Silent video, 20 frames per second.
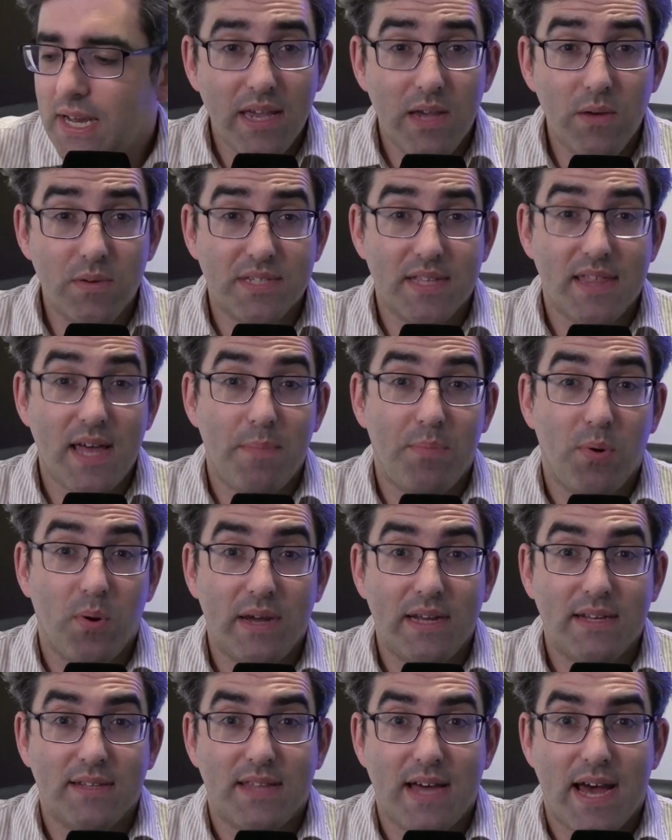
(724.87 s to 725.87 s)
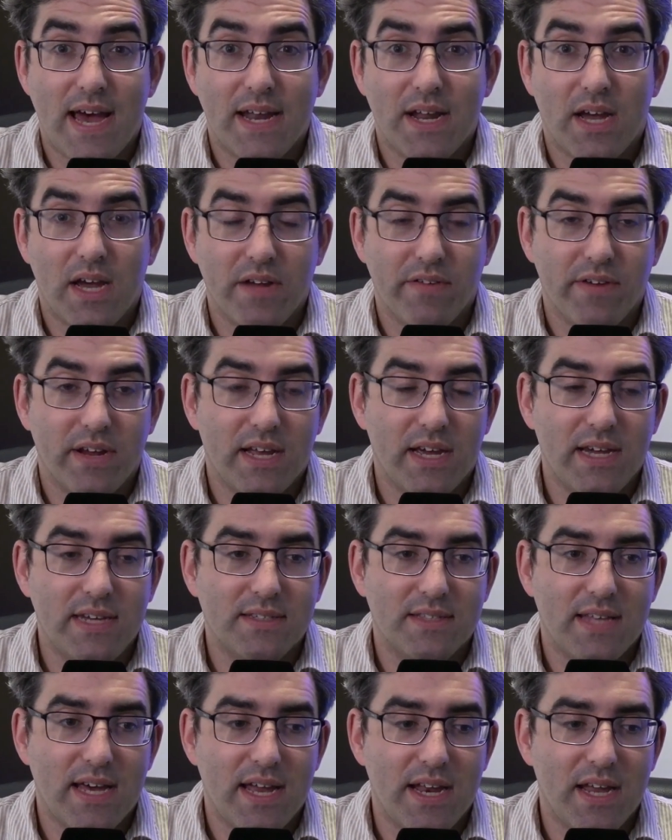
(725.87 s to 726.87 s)
It was at that point that I
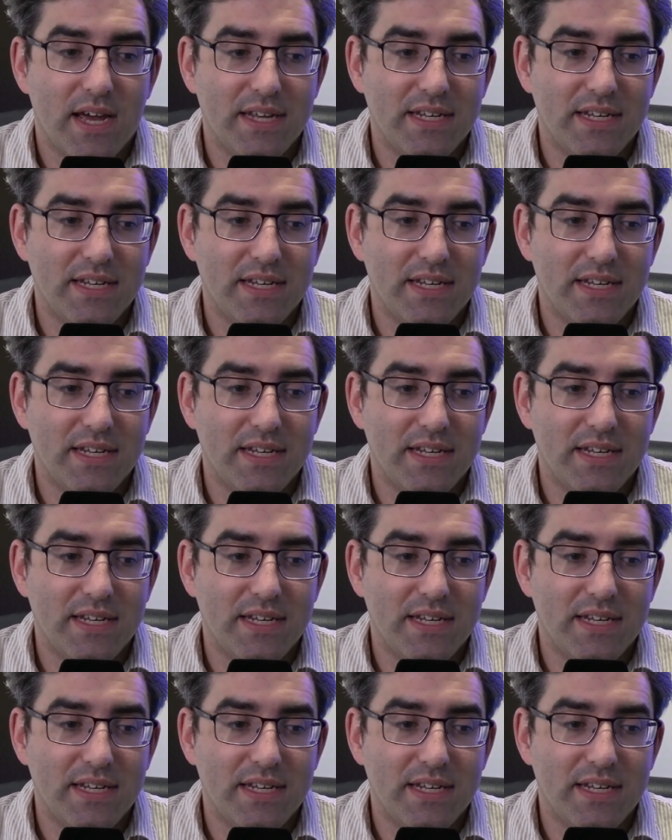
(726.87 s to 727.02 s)
realized that